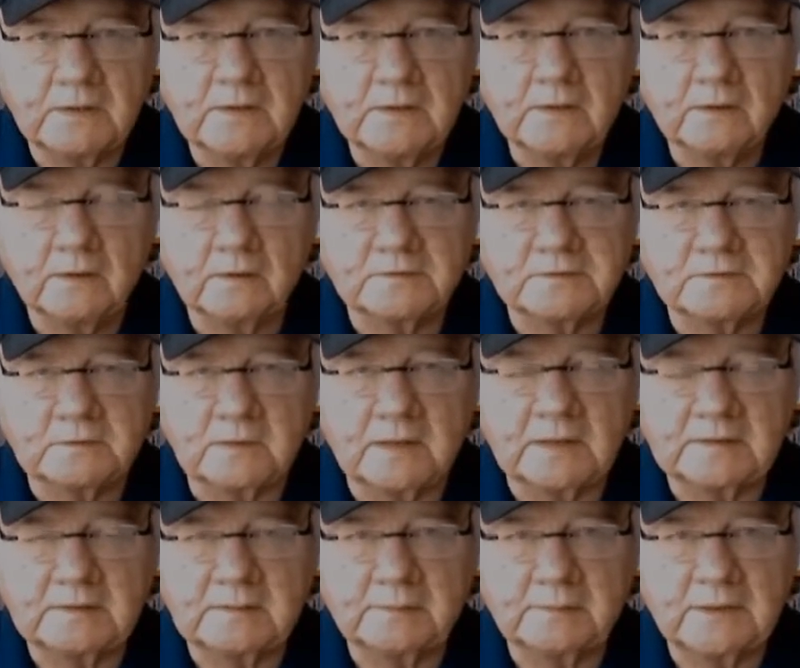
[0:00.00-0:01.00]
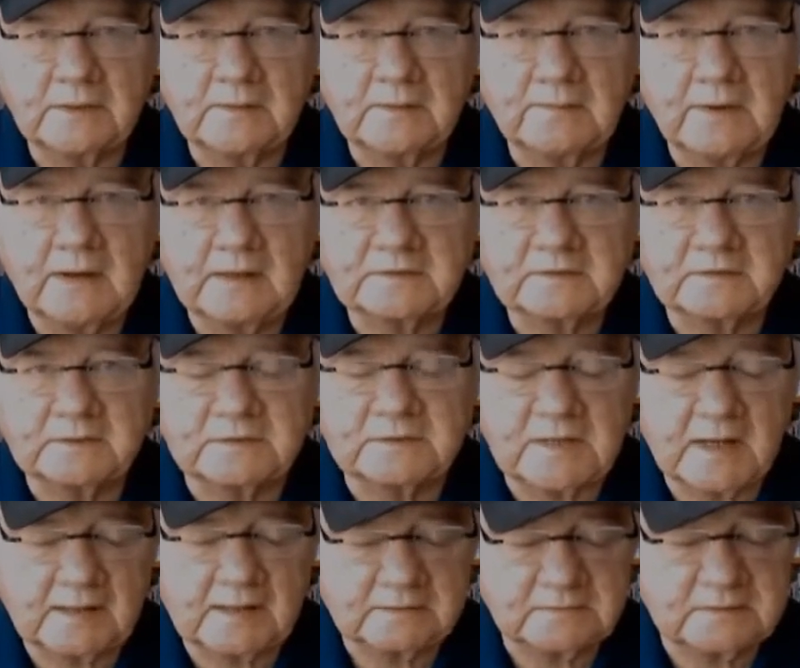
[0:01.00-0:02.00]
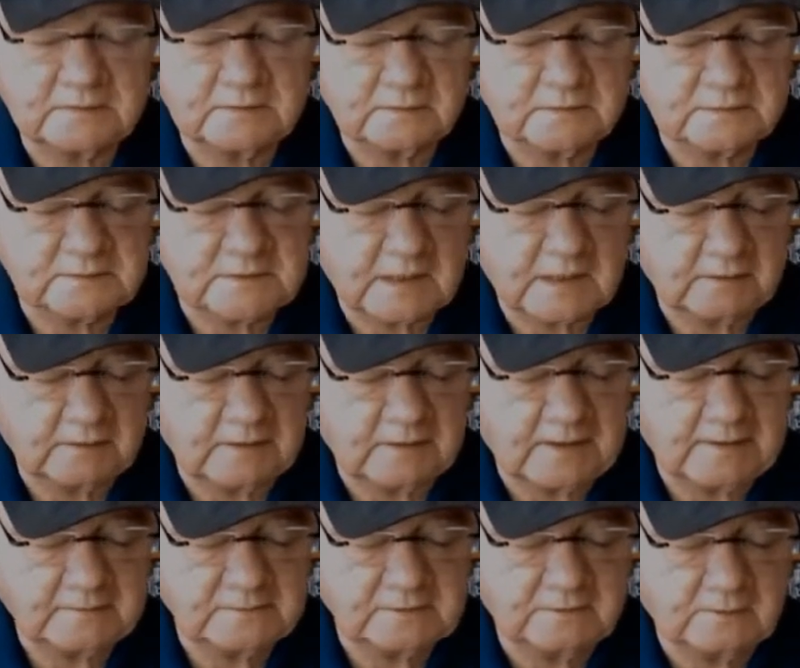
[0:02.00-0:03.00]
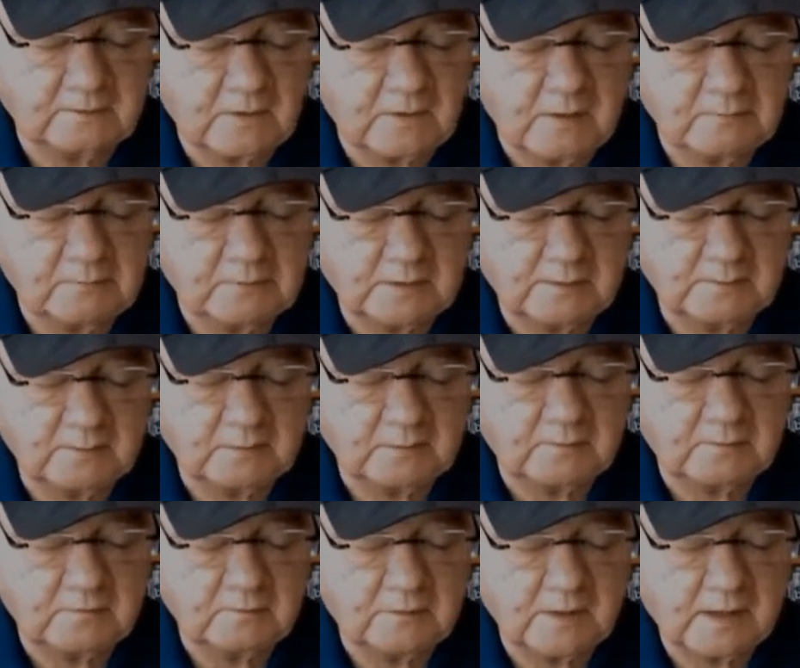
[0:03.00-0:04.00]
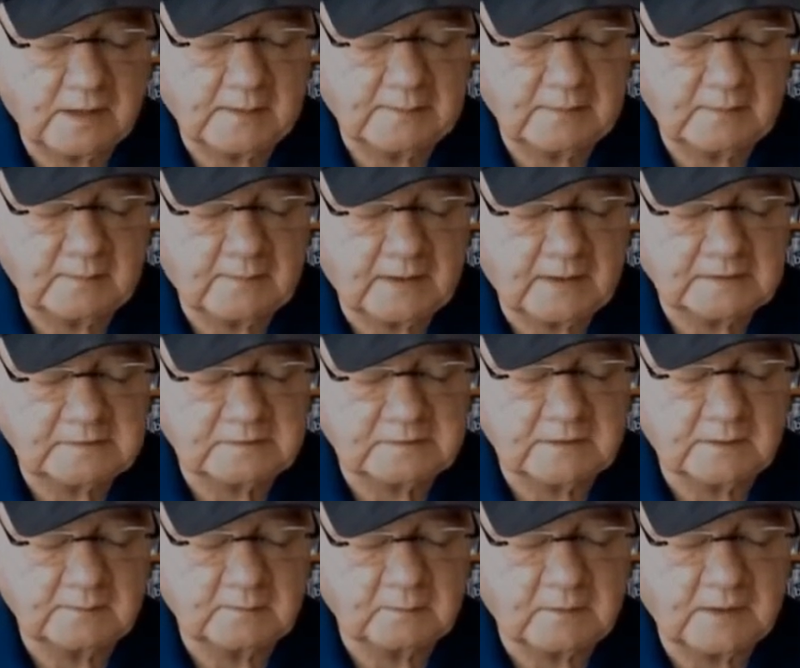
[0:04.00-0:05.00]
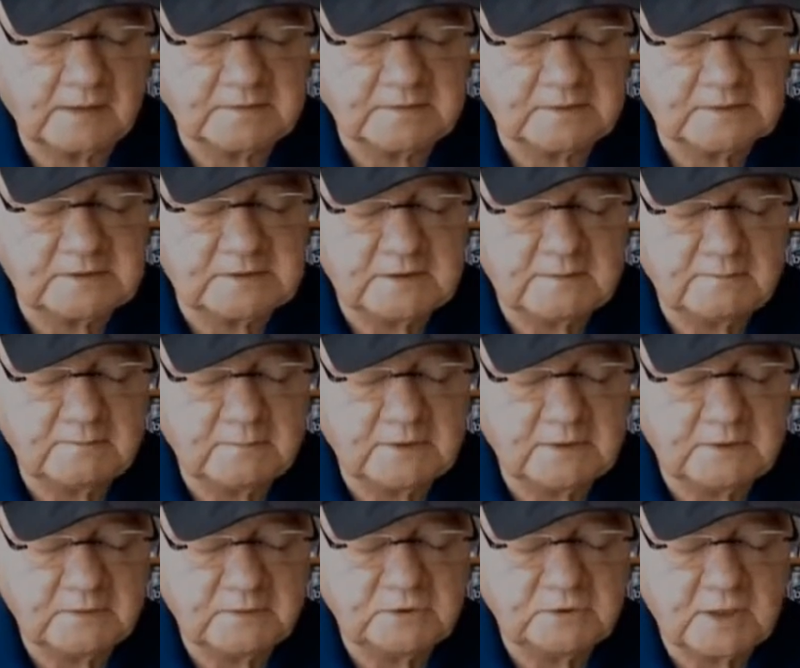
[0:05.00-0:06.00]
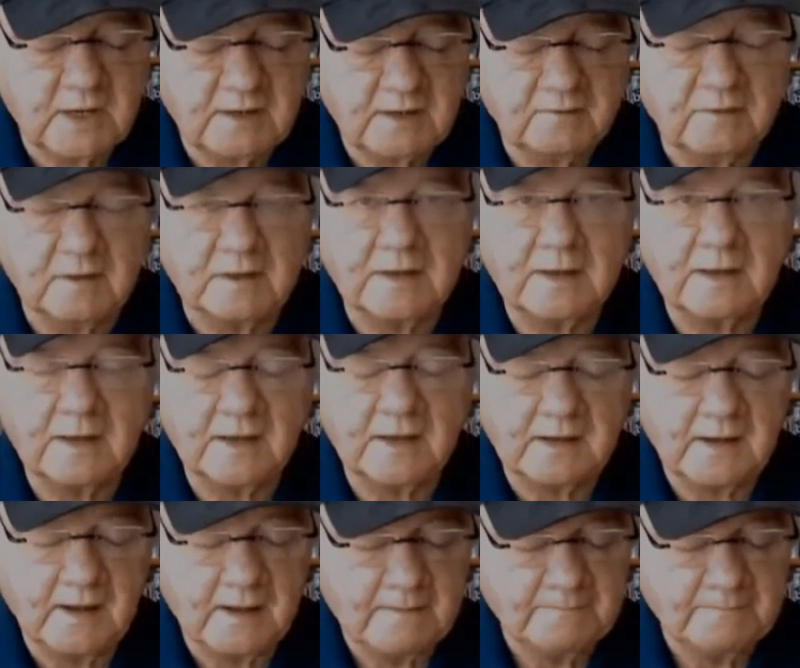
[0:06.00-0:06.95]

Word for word: Also like to play the boxed exotics here at Southland, so along with number two today, I'll be boxing number eight, CBJ the King,